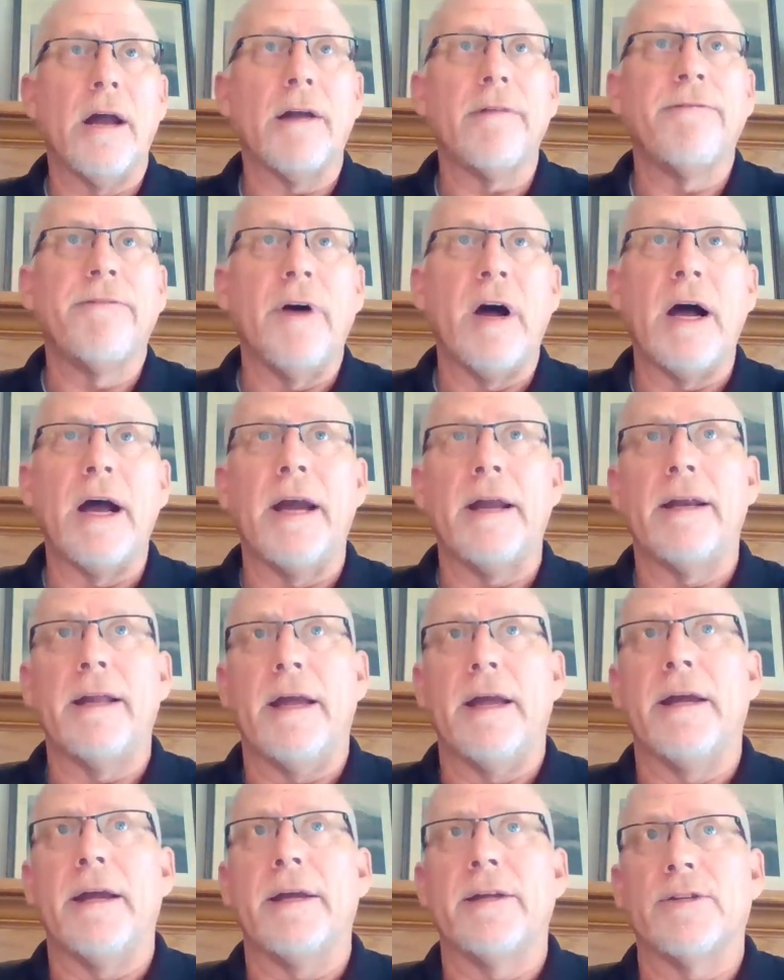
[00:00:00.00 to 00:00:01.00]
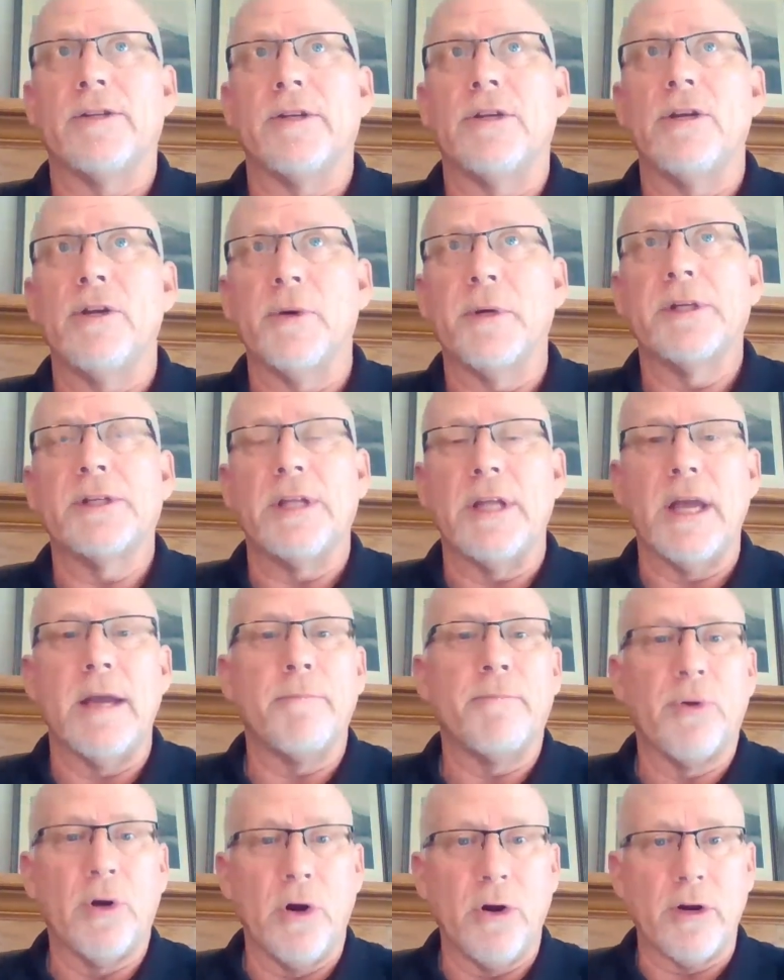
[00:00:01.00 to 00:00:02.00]
Codified as a
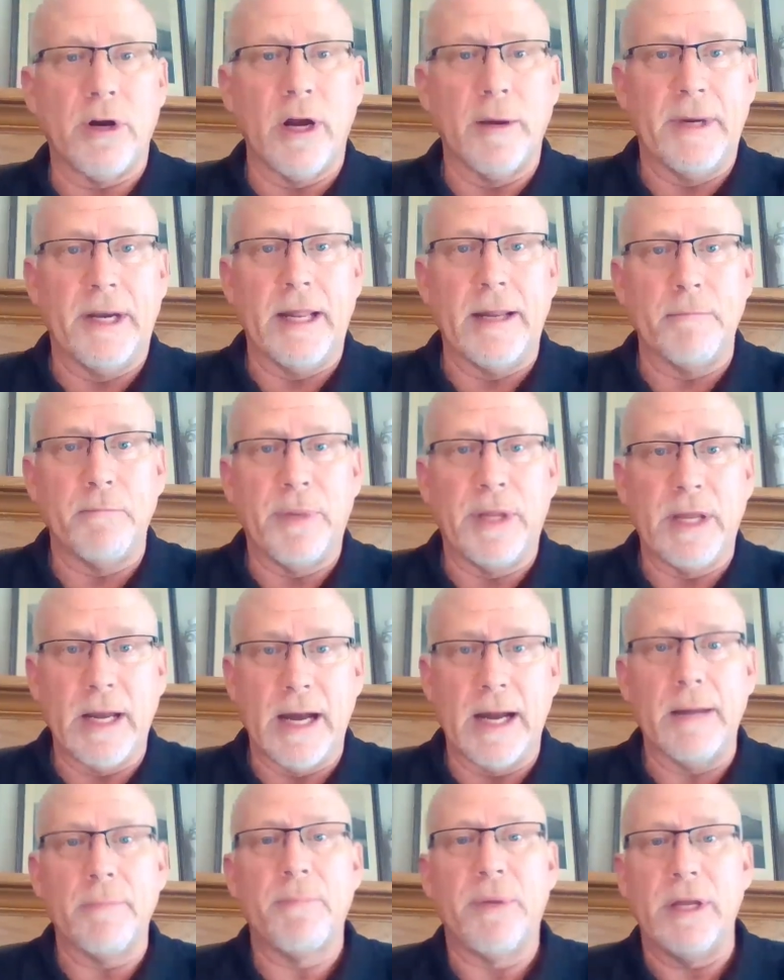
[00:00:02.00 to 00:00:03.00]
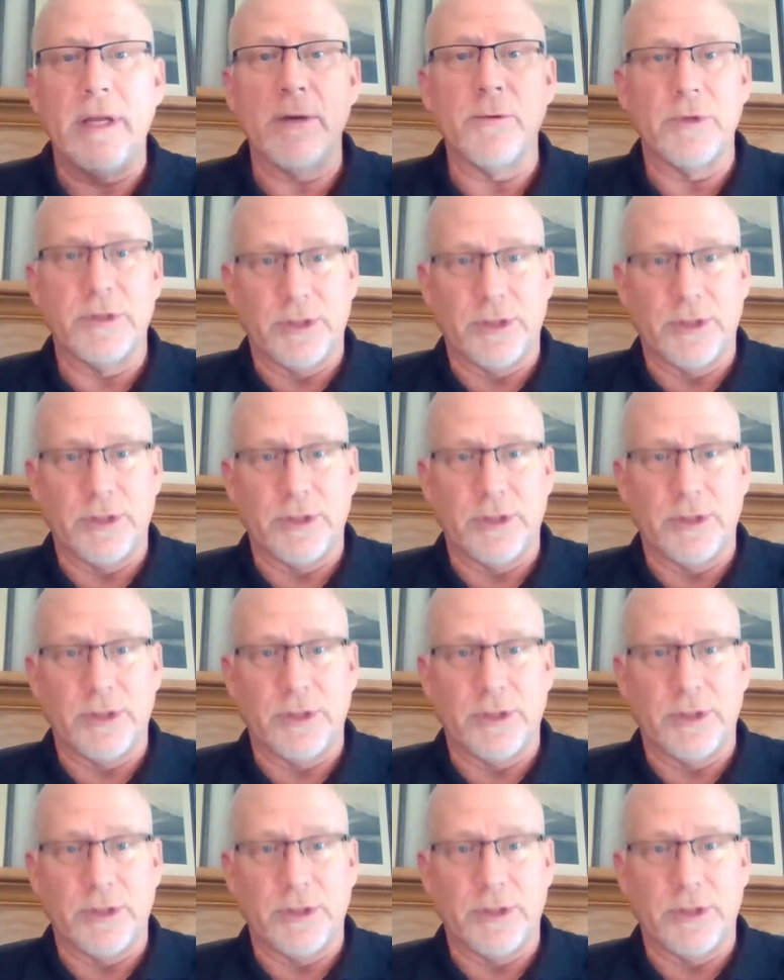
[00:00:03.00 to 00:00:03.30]
USDA program and NPIP,